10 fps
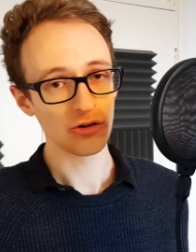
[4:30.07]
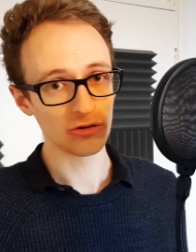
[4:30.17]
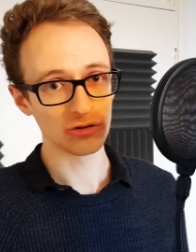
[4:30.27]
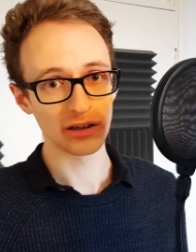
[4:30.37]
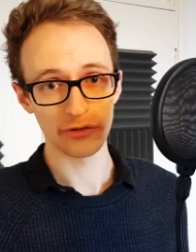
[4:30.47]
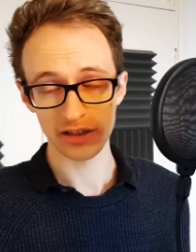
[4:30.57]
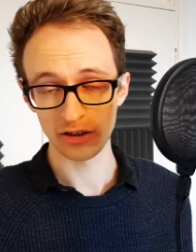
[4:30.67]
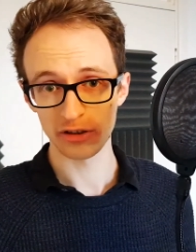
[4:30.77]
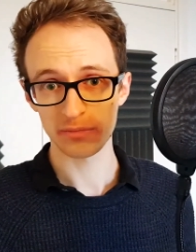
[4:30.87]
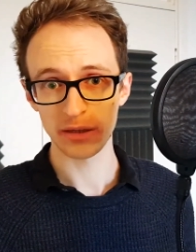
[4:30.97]
or if it's a
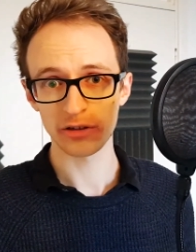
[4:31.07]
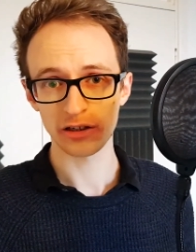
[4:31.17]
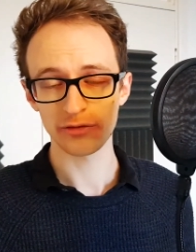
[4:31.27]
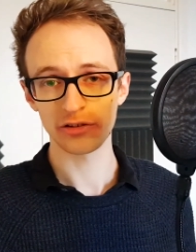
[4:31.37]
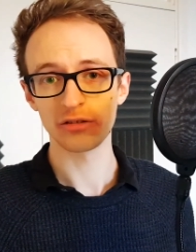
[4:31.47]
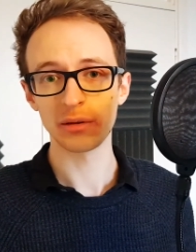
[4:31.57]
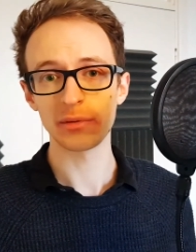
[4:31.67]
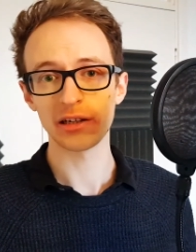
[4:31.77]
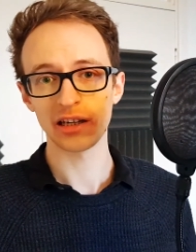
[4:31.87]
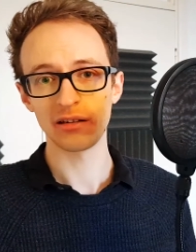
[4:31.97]
USB microphone, you're going to
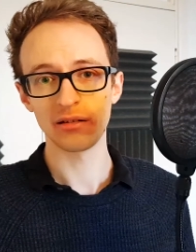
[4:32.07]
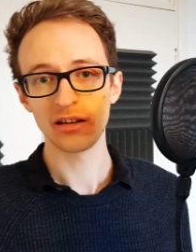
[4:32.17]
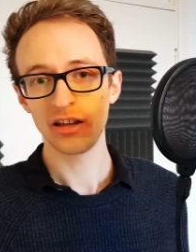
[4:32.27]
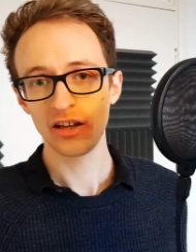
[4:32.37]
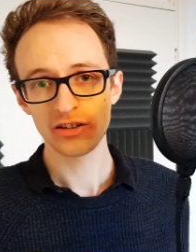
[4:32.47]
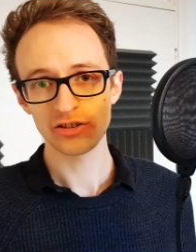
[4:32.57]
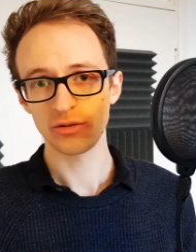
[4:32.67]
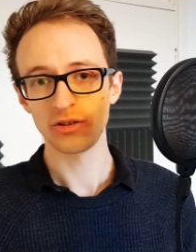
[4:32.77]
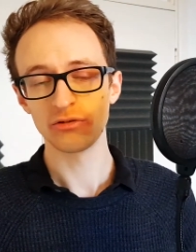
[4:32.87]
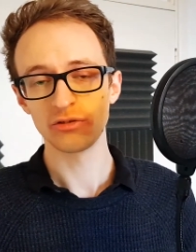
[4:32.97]
be plugging in to
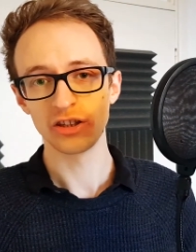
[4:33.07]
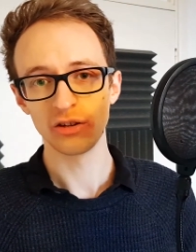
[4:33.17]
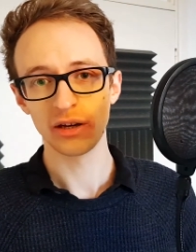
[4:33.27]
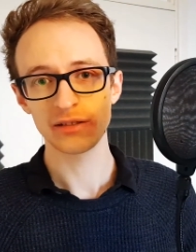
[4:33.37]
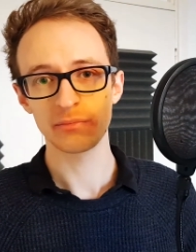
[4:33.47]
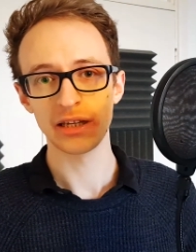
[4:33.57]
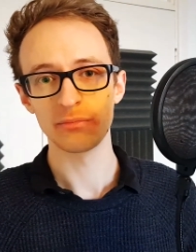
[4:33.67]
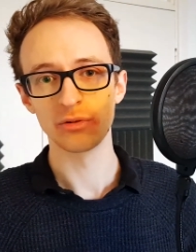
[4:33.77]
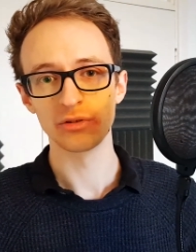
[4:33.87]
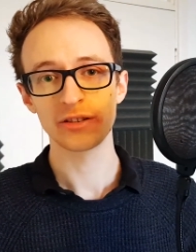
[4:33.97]
your USB
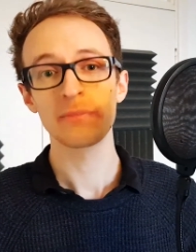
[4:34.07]
port.